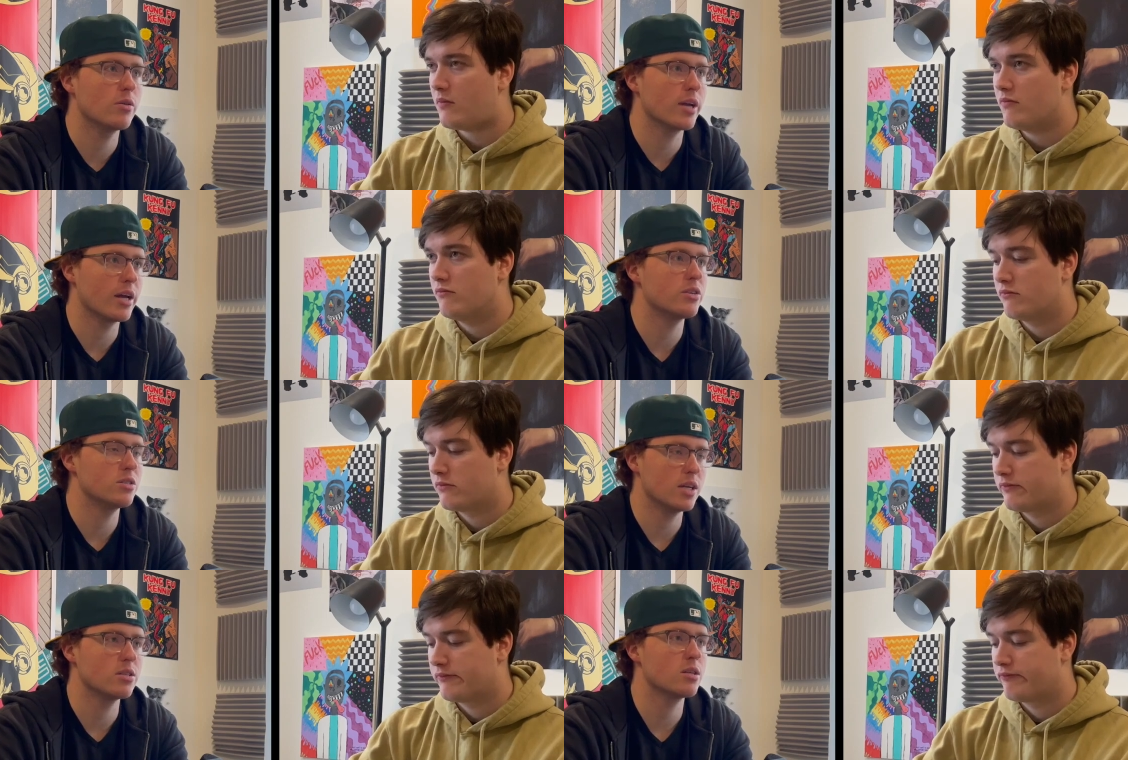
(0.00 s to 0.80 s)
Speaker 1: they get
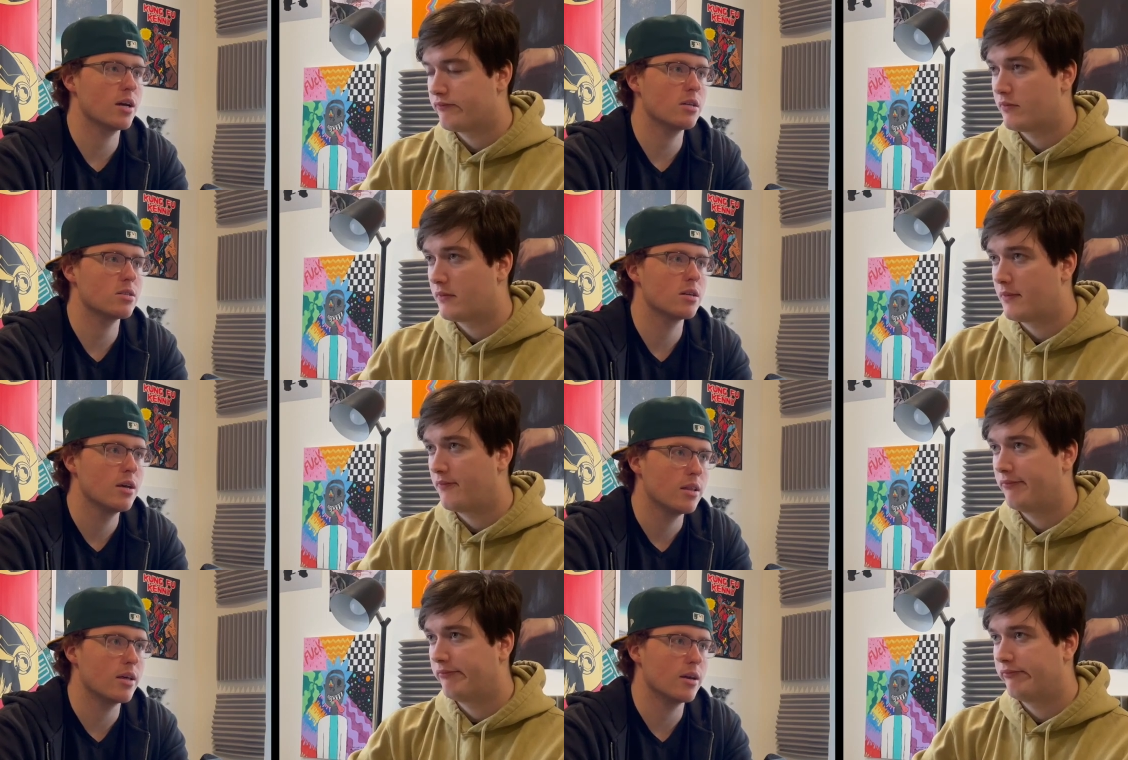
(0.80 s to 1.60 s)
desensitized.
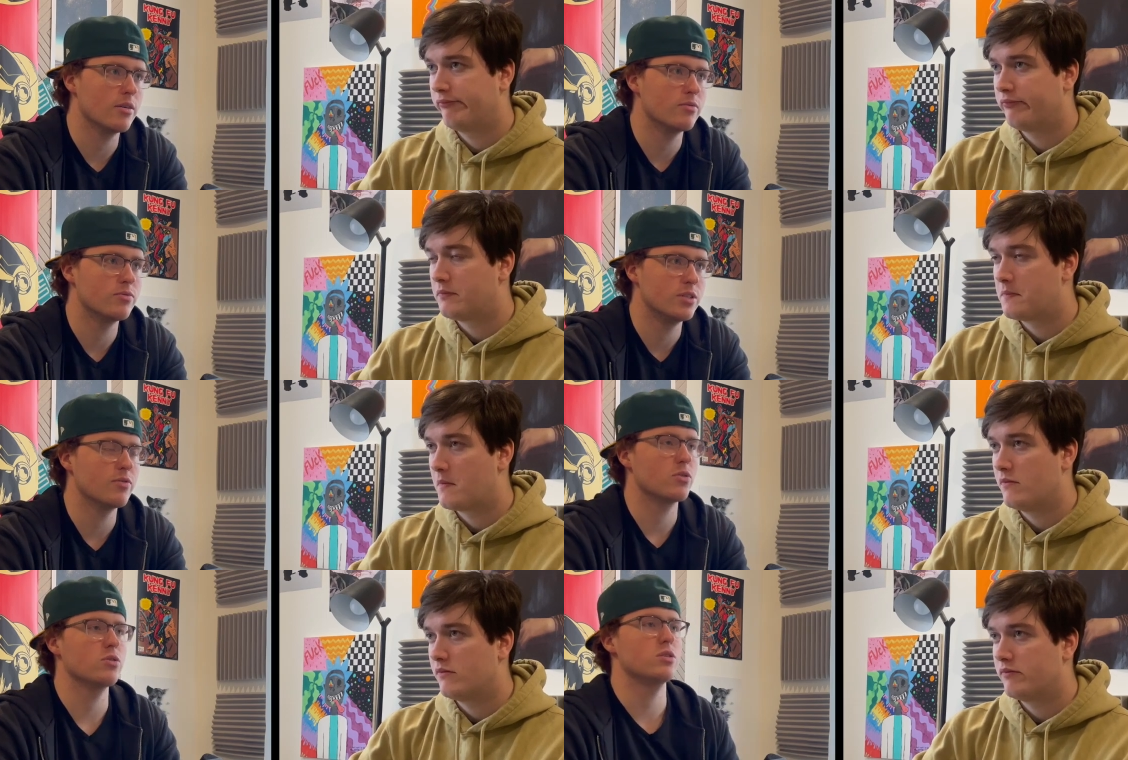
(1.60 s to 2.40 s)
They have
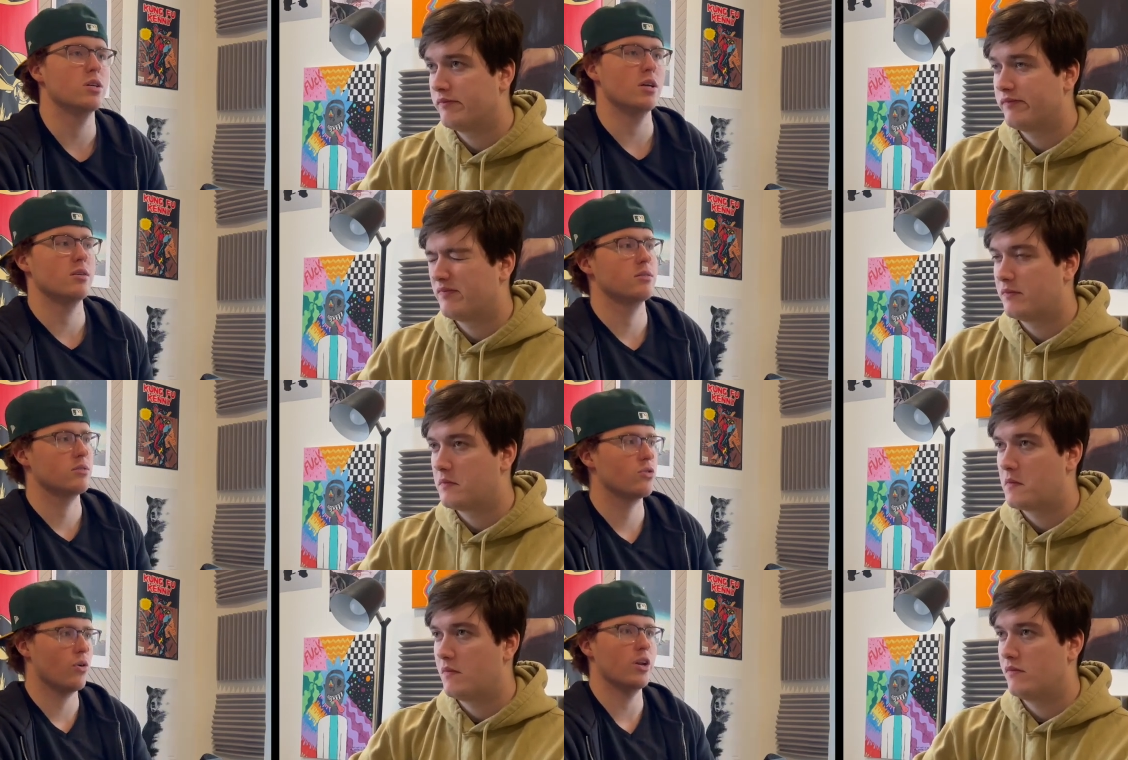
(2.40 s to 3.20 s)
difficulty
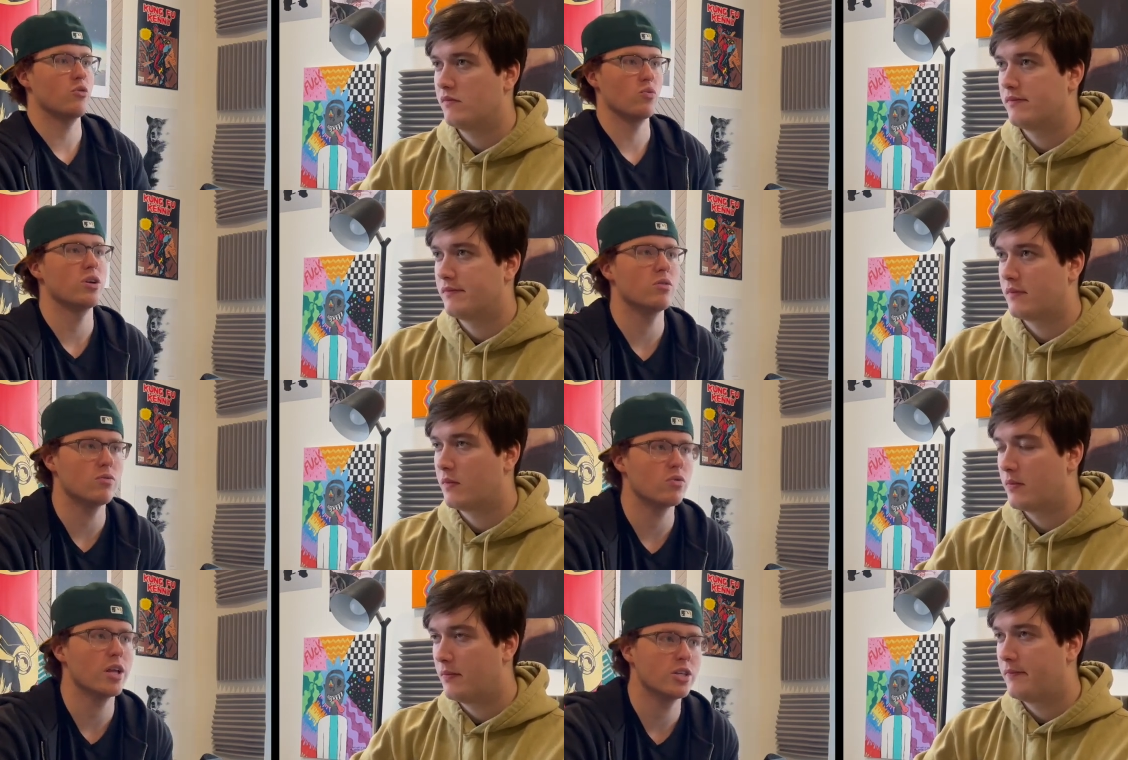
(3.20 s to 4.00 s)
creating real
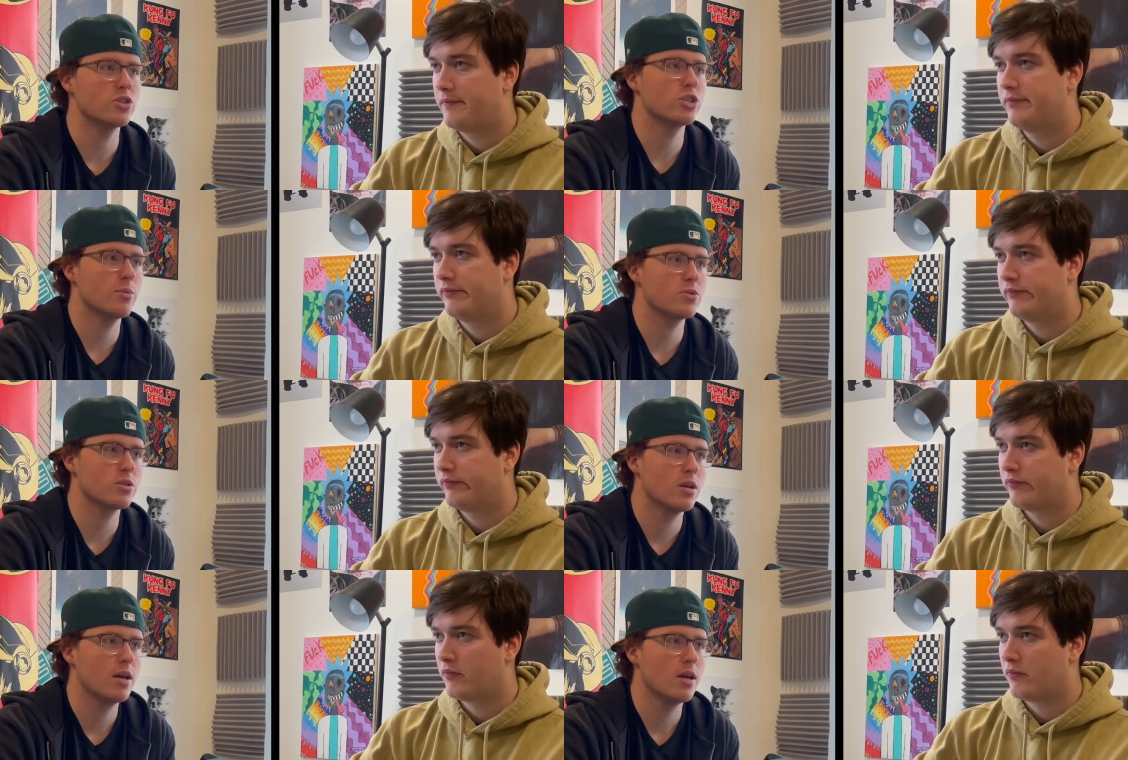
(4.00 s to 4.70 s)
relationships,